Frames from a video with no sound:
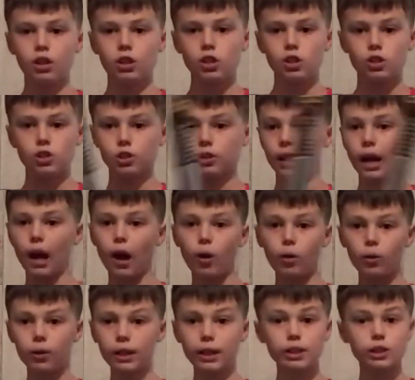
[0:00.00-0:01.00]
So
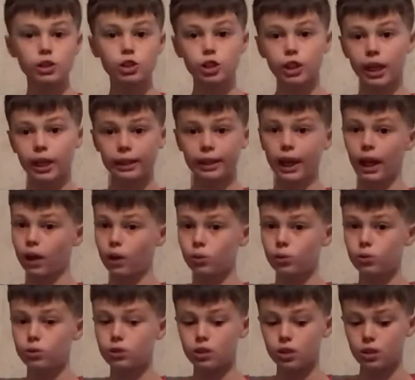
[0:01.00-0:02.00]
now let's check
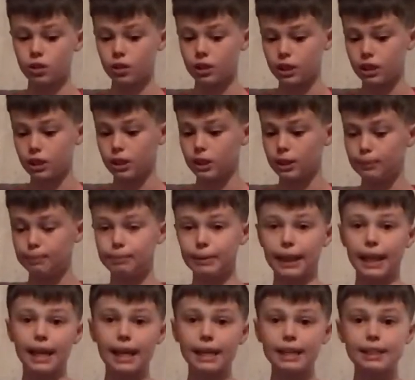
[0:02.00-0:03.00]
out the
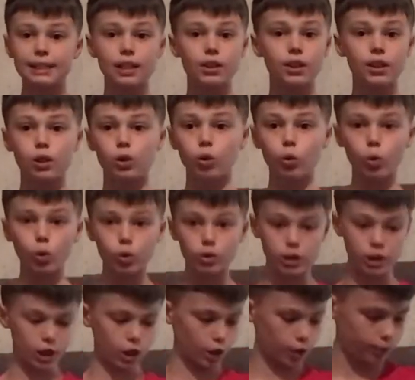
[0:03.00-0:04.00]
blade and the
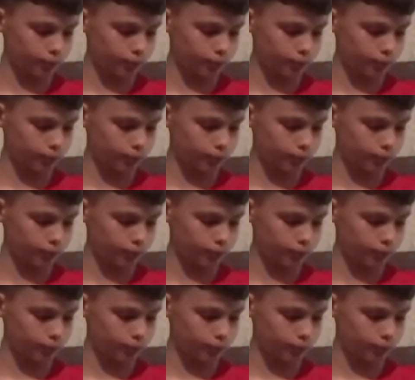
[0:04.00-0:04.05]
audio.